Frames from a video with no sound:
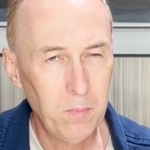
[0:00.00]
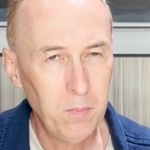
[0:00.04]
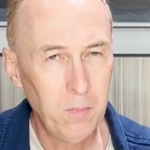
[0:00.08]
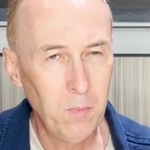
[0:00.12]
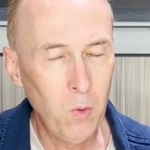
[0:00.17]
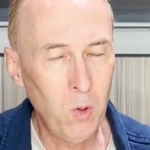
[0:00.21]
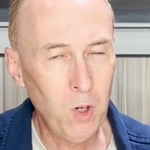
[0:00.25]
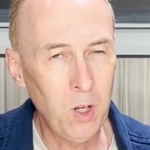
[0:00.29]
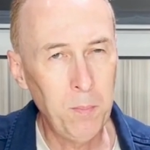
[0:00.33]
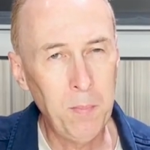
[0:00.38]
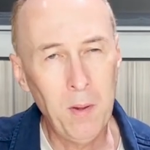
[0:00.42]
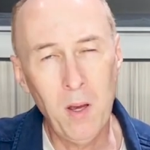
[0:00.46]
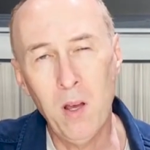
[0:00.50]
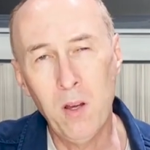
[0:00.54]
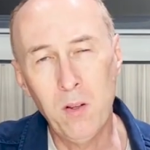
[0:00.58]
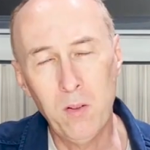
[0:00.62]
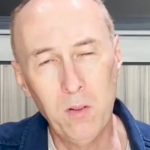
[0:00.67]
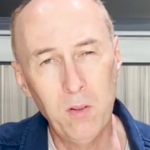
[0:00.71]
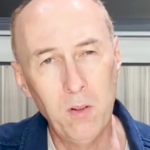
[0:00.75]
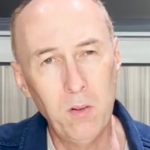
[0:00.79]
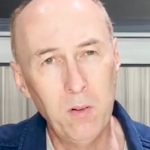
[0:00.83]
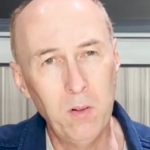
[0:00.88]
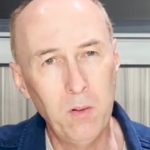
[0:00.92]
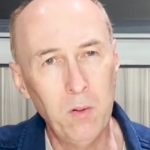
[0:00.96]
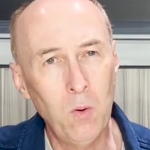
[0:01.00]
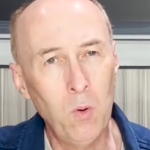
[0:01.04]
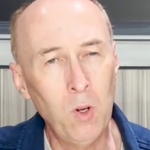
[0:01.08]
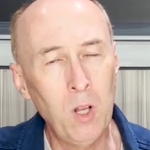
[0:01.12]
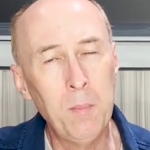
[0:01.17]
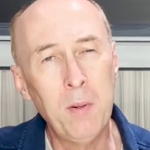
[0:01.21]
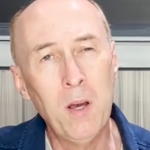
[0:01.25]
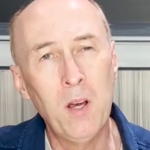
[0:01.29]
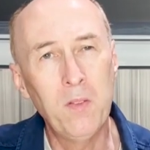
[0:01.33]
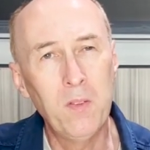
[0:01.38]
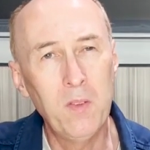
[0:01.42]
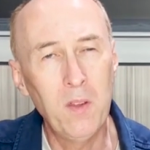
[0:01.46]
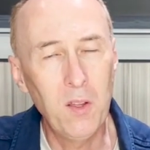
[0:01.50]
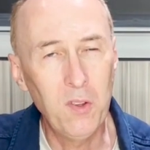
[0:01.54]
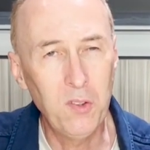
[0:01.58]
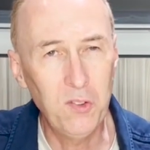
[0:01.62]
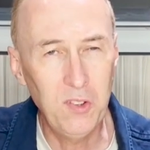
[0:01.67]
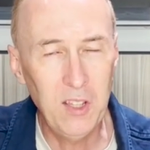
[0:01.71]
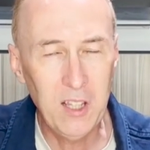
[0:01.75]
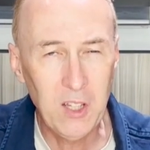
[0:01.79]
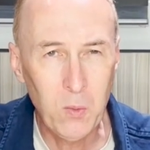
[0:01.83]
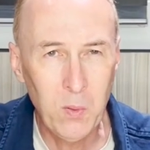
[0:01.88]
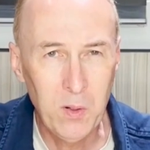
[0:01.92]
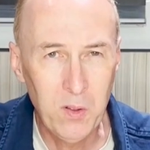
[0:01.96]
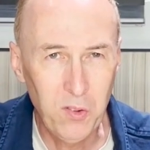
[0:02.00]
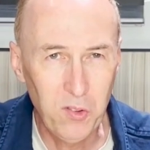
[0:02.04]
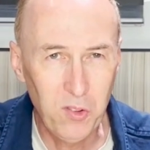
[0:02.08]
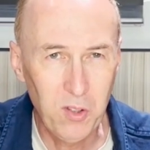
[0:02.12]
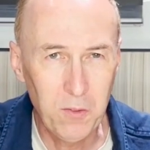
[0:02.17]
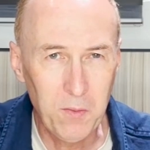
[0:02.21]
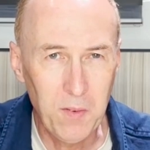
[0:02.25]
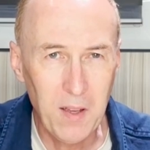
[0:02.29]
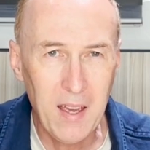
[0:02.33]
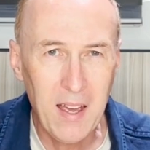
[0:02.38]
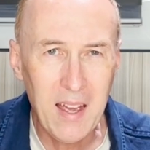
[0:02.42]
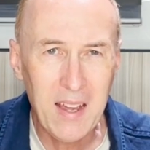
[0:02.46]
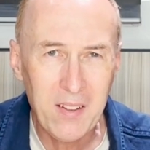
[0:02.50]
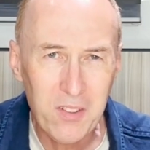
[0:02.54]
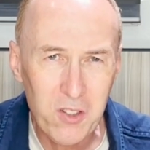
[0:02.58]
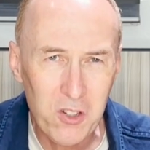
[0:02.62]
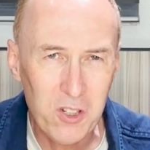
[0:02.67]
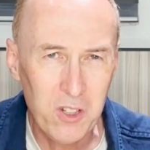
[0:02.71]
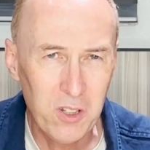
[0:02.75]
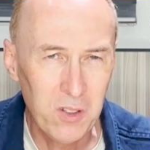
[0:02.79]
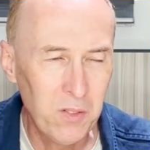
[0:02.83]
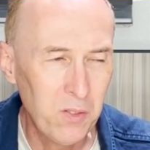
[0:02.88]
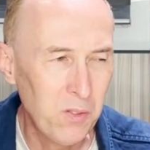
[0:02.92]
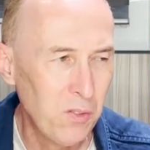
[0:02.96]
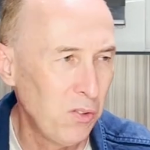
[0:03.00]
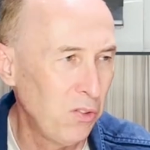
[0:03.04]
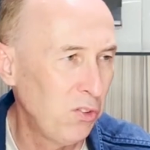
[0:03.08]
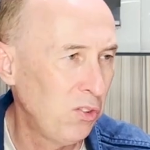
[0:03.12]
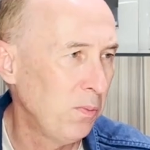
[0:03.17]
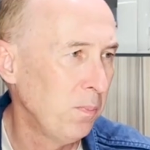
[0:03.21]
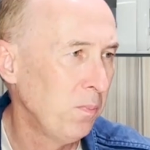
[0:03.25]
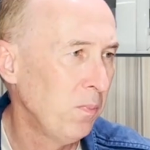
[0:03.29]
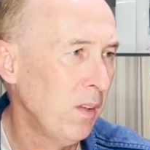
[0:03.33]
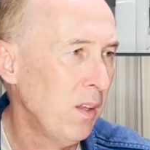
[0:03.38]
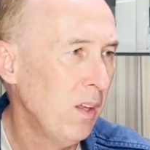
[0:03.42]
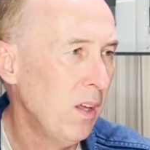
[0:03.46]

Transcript: all about a sequence of actions.